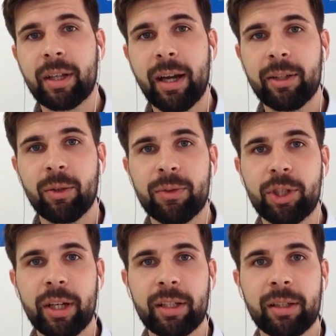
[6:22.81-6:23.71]
kind of
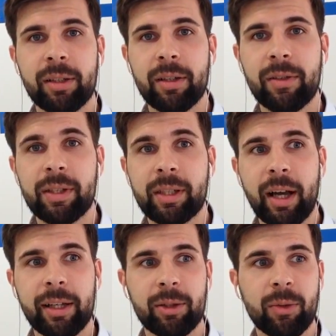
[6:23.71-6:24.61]

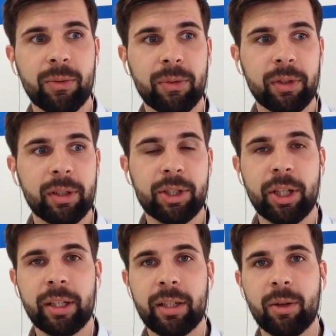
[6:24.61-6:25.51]

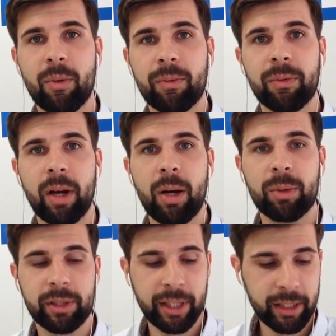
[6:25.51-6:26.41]
checking of
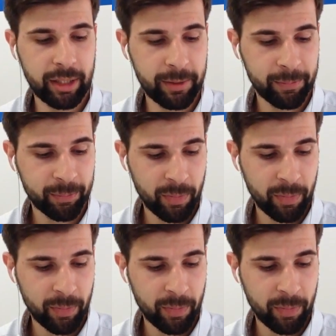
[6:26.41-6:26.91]
our data,